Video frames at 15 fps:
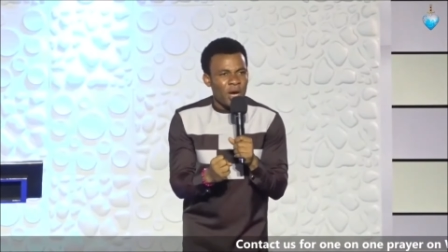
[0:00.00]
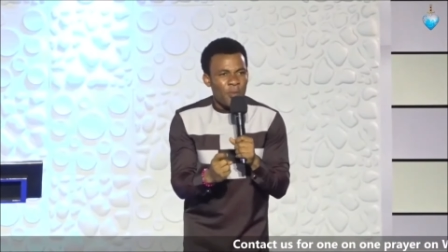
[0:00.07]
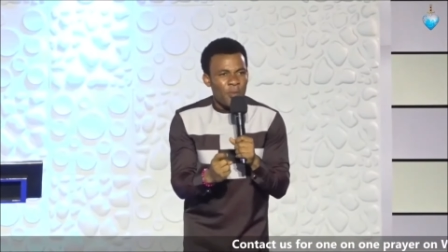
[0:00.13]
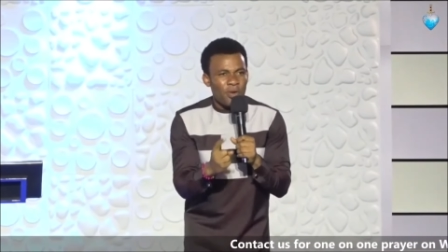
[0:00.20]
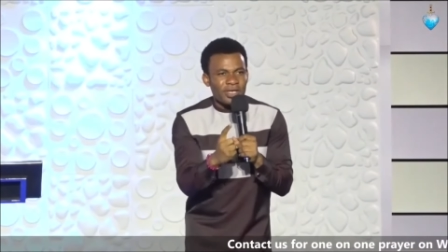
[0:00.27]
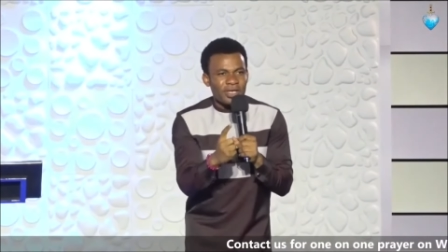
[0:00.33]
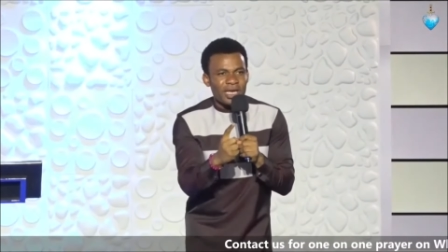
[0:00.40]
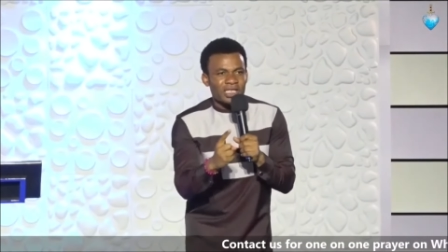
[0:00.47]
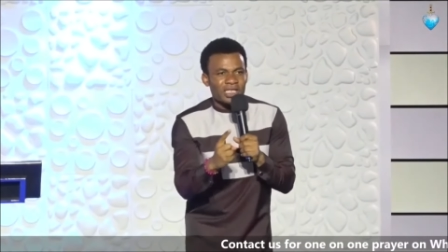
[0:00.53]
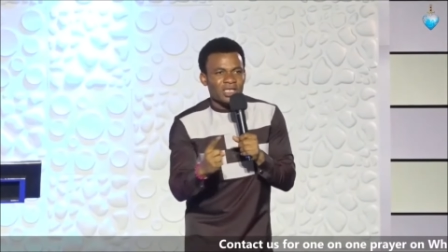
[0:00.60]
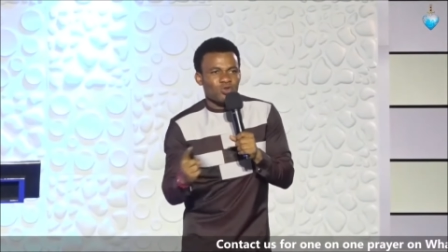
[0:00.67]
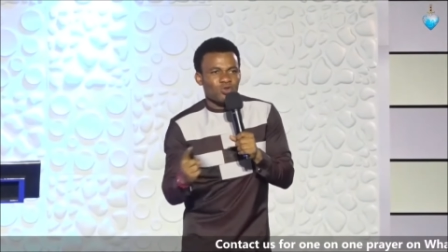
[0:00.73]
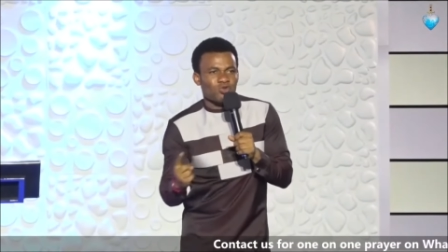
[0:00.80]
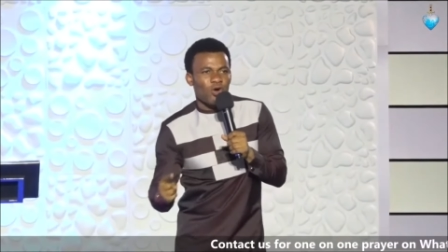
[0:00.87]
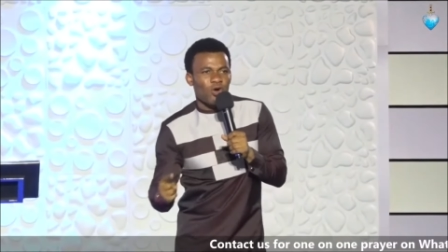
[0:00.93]
but yet
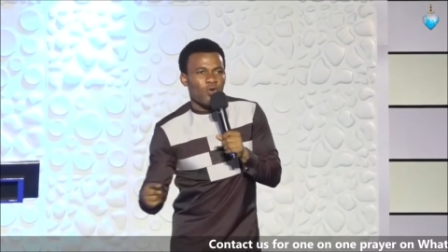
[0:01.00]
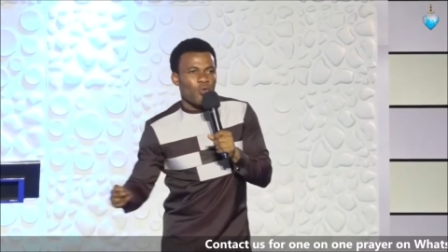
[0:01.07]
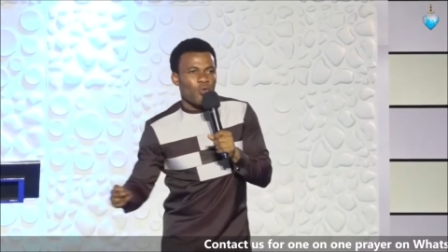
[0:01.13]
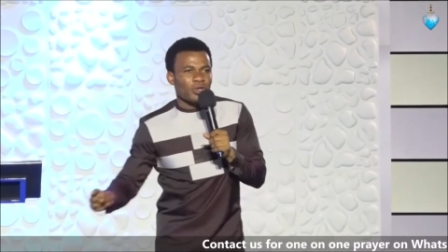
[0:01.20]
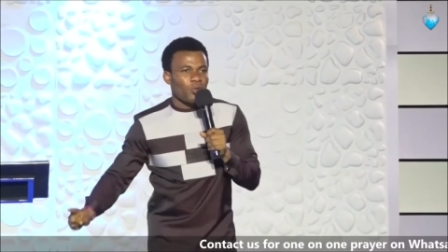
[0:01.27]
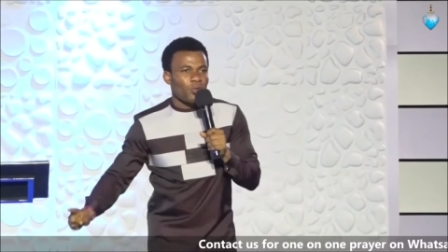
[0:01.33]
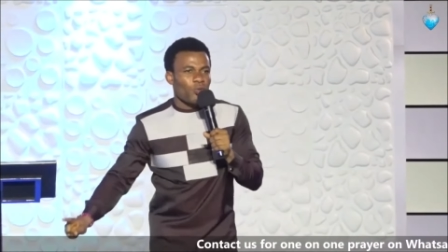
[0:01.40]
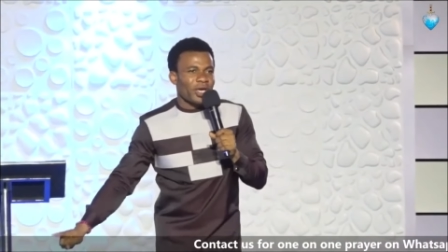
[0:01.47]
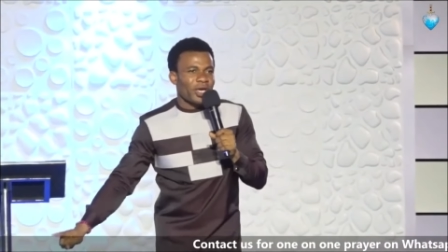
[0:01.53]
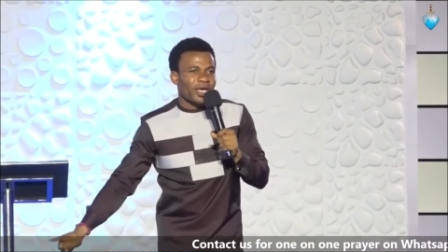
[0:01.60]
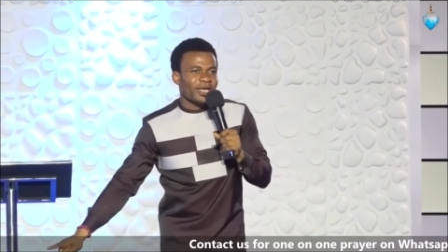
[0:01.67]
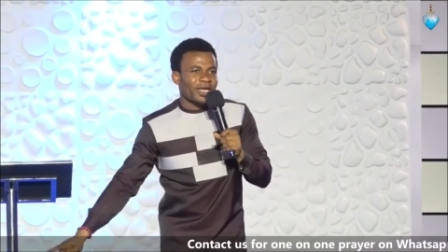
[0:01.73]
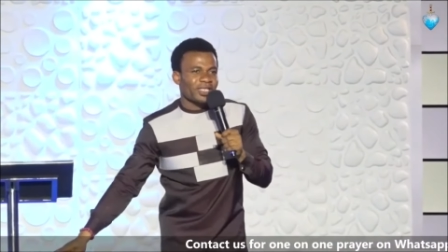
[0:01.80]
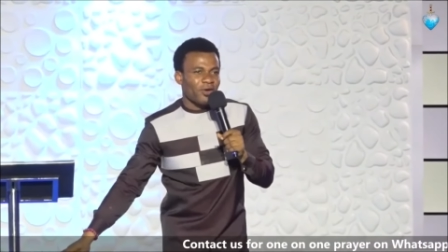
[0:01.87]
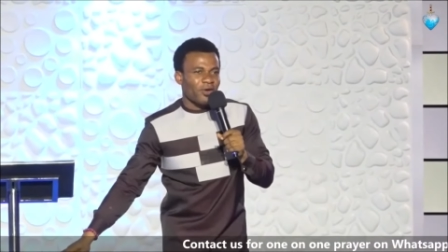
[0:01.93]
struggled with the
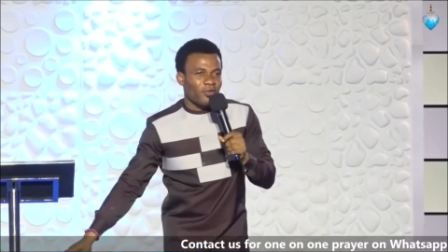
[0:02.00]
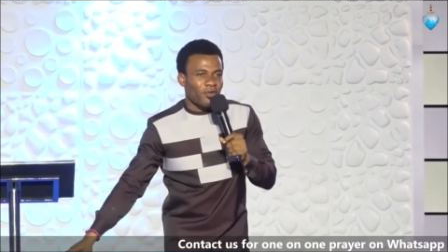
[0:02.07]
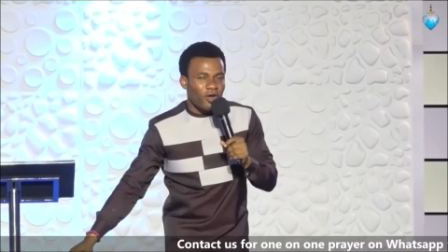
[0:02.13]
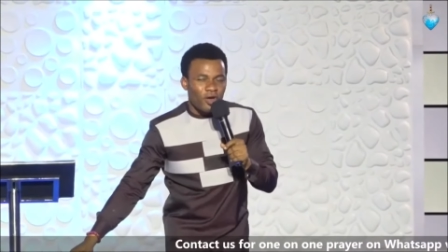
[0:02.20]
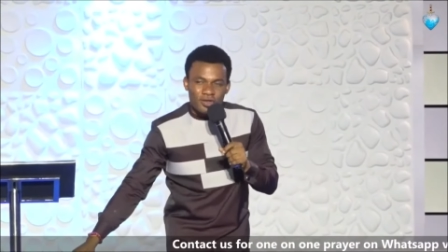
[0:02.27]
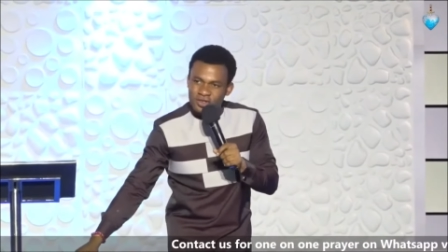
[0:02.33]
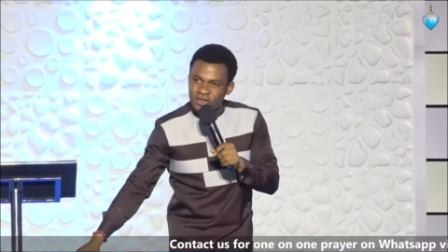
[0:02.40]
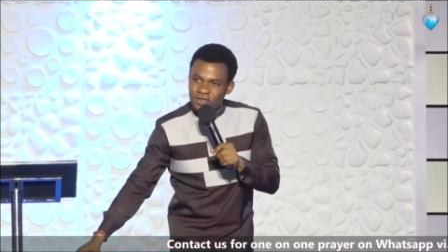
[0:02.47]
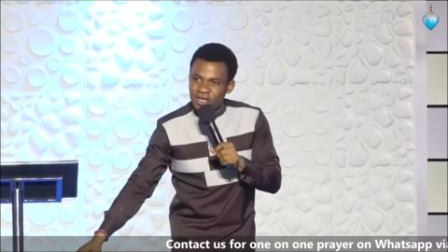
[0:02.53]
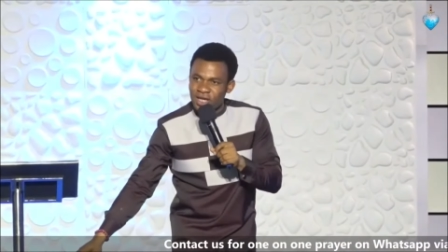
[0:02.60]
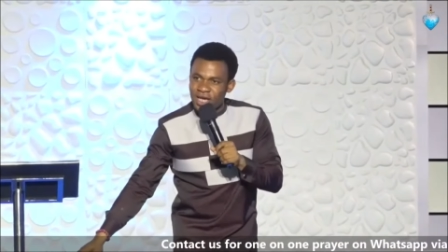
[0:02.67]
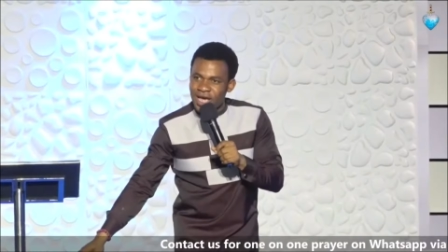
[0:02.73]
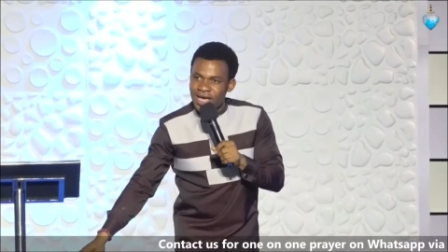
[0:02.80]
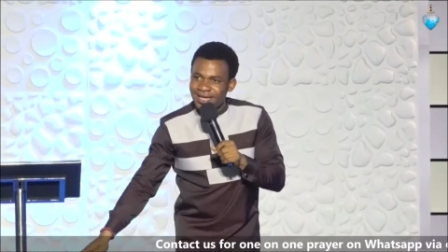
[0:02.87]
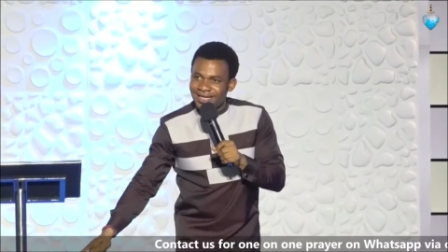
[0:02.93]
weakness of lust.
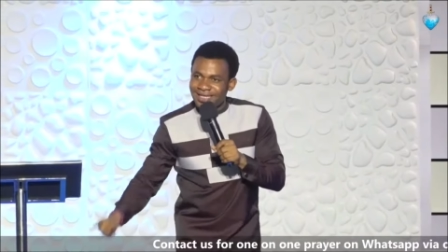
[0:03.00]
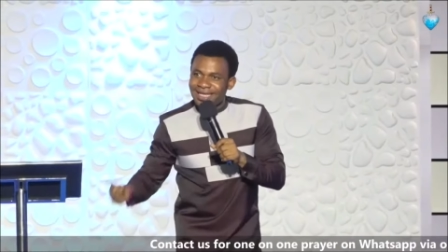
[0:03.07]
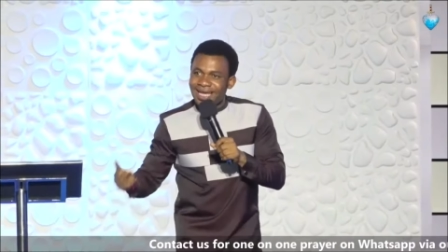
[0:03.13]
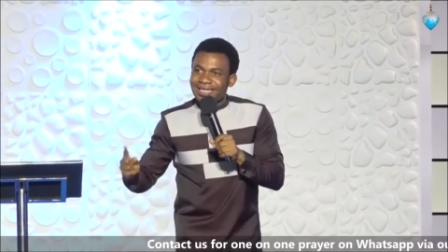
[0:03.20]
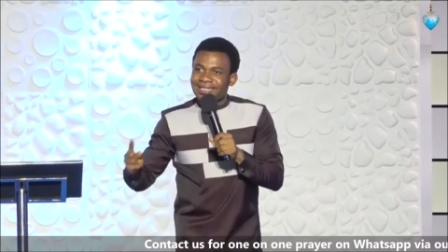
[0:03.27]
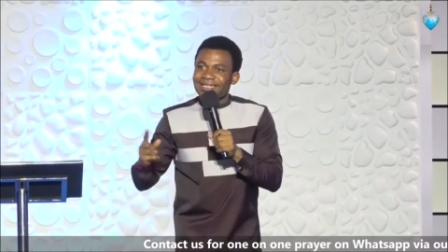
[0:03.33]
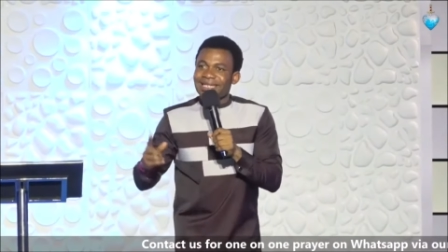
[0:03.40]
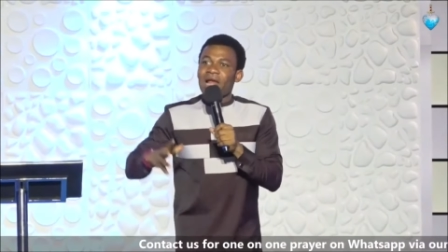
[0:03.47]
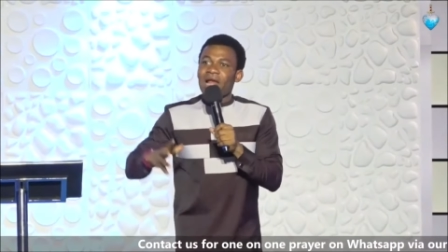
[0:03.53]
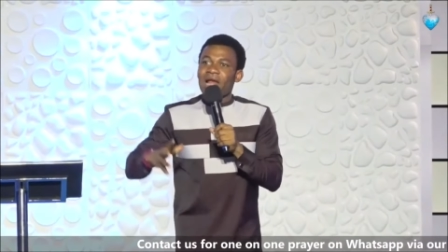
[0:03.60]
Yet that